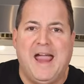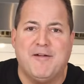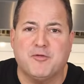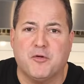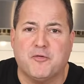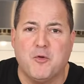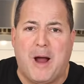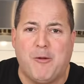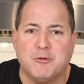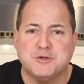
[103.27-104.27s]
After a few
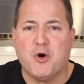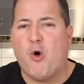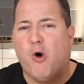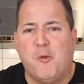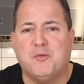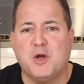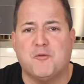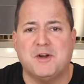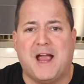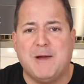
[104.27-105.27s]
hours, or hopefully
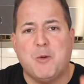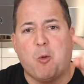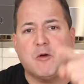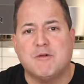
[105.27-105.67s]
overnight, we want